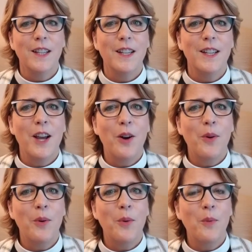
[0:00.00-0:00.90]

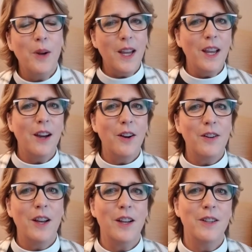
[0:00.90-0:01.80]
Now, we are
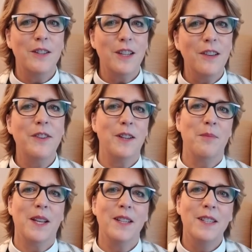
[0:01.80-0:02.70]
not given
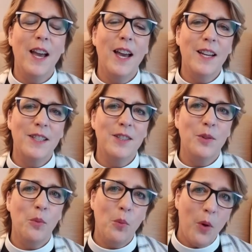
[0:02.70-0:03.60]
by the
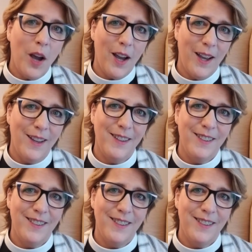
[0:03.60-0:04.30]
text why